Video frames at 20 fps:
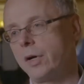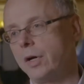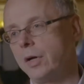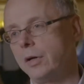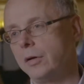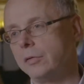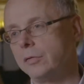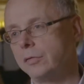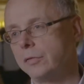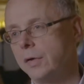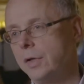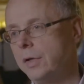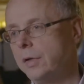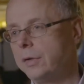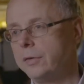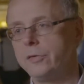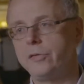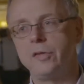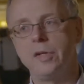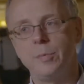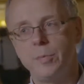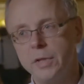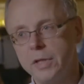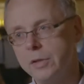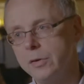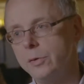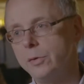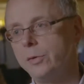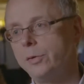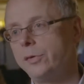of
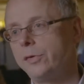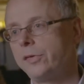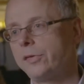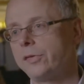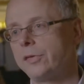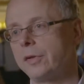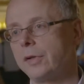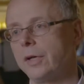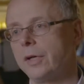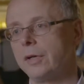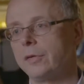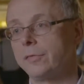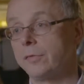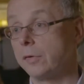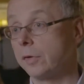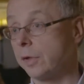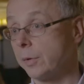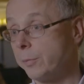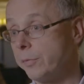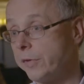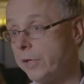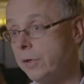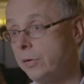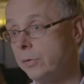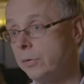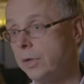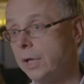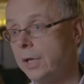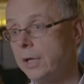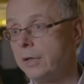GPUs for
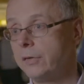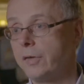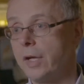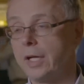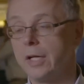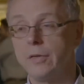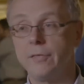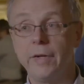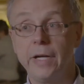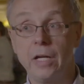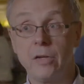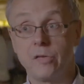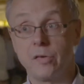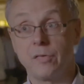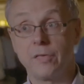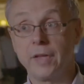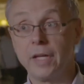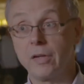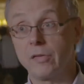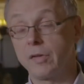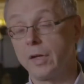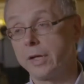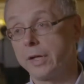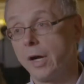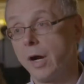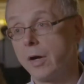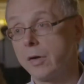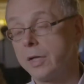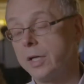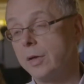compute, taking advantage of things like
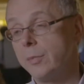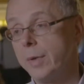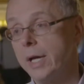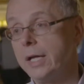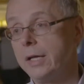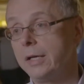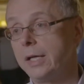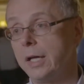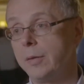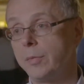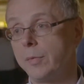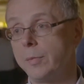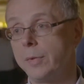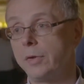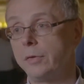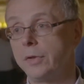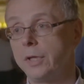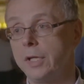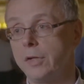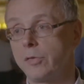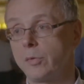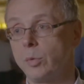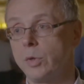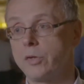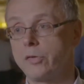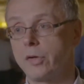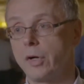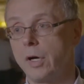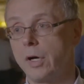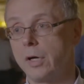RDMA capabilities,
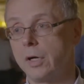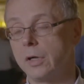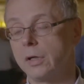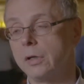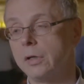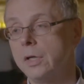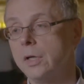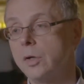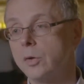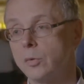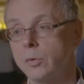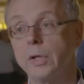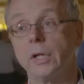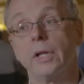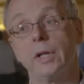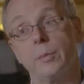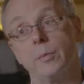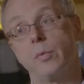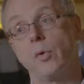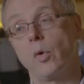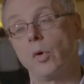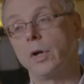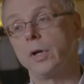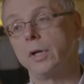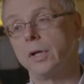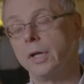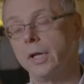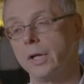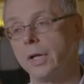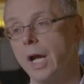which are really
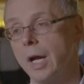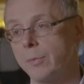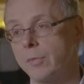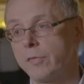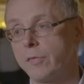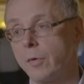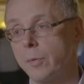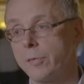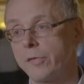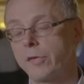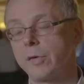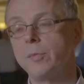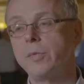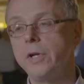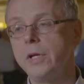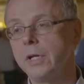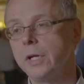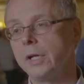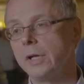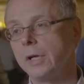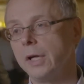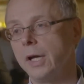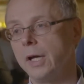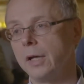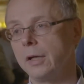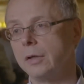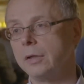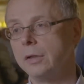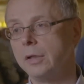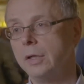important in high-performance computing,
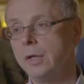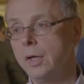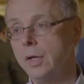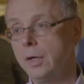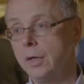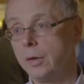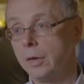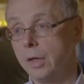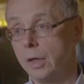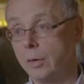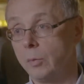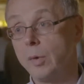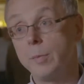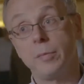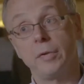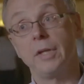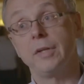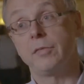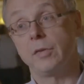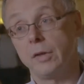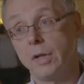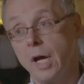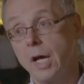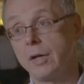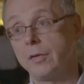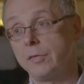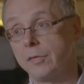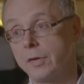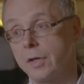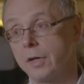and we believe a
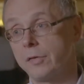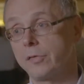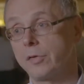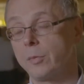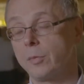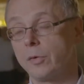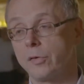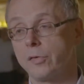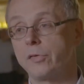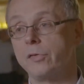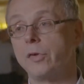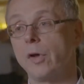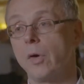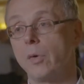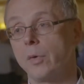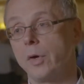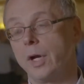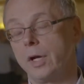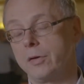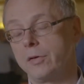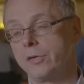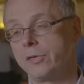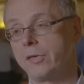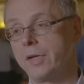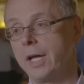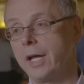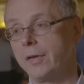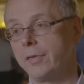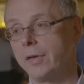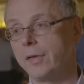lot of customers don't
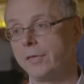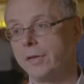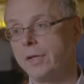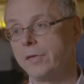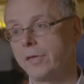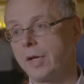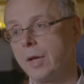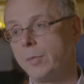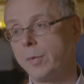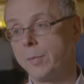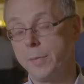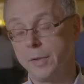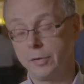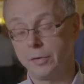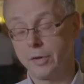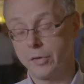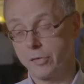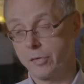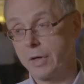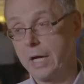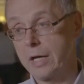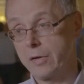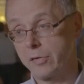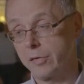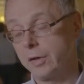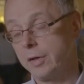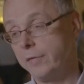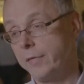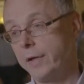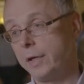understand that these capabilities are
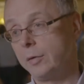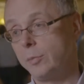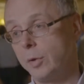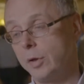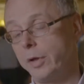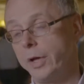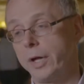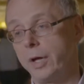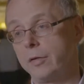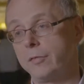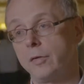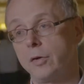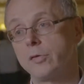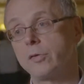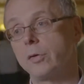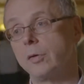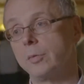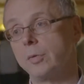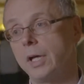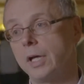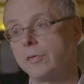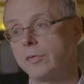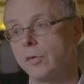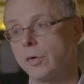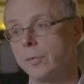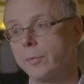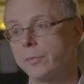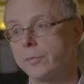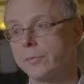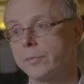actually available on our virtual platform.